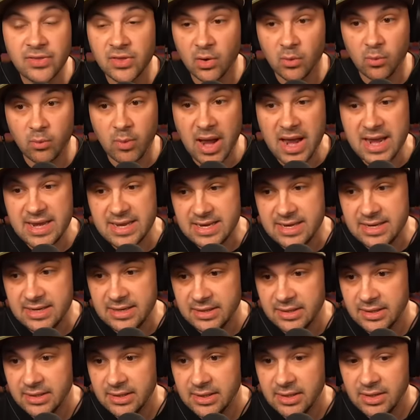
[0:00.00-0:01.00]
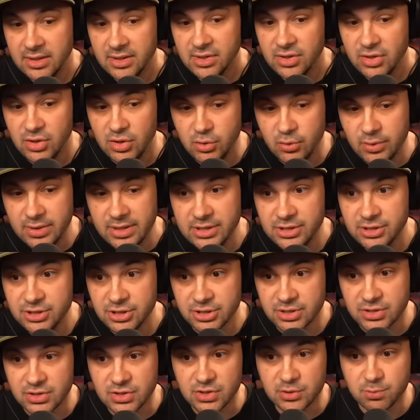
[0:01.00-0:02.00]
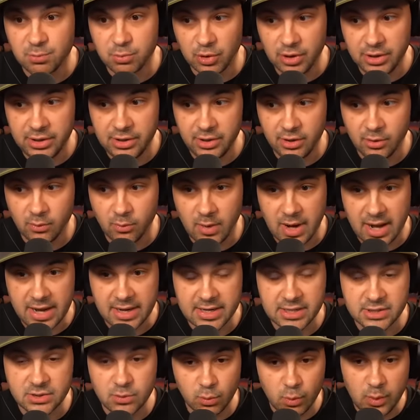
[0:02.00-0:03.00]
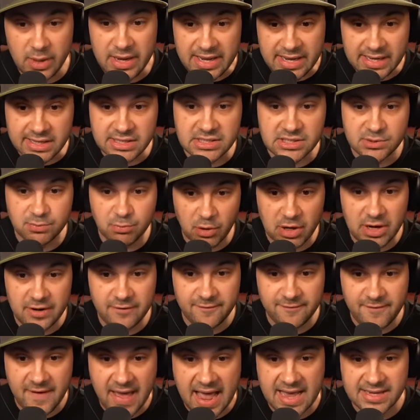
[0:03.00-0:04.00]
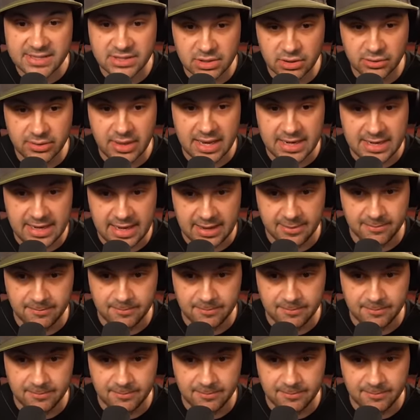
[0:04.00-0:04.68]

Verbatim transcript: the ready, you can just sprint your way because we can sprint faster than him.